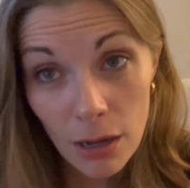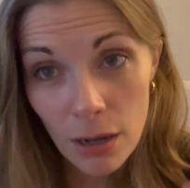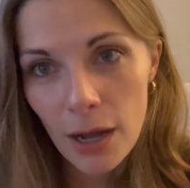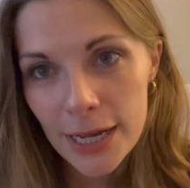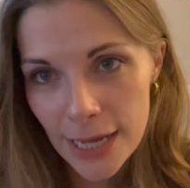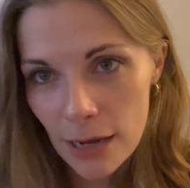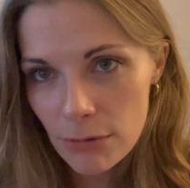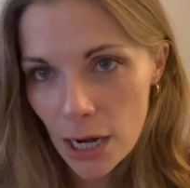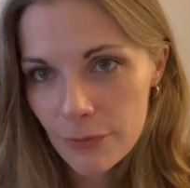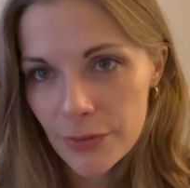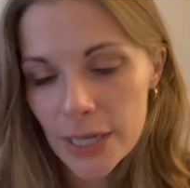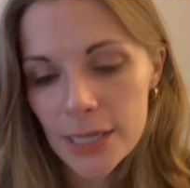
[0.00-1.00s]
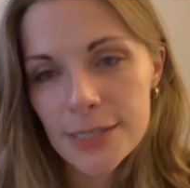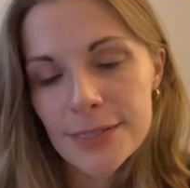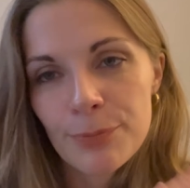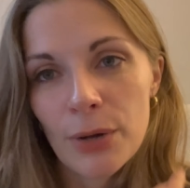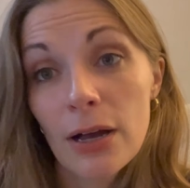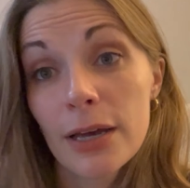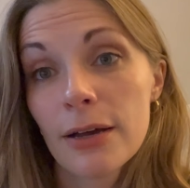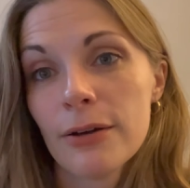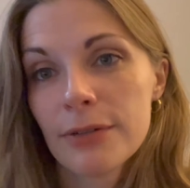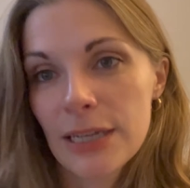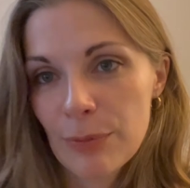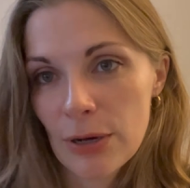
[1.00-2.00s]
I get round this by
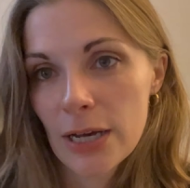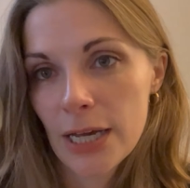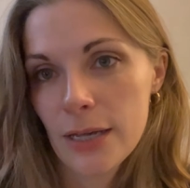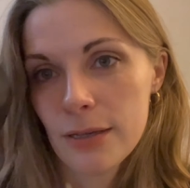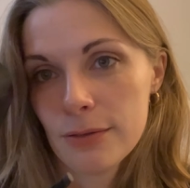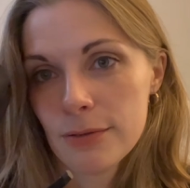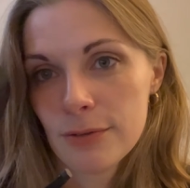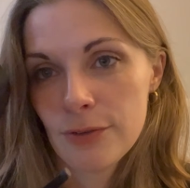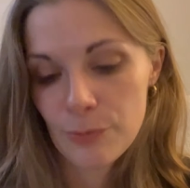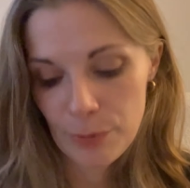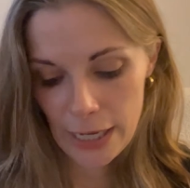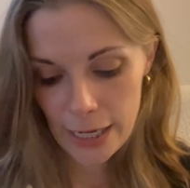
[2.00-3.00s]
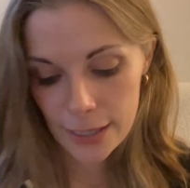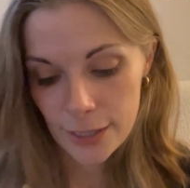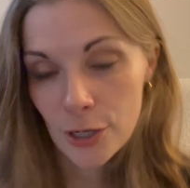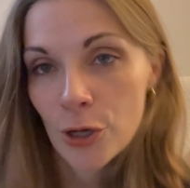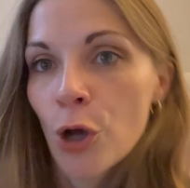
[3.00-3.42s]
only buying the black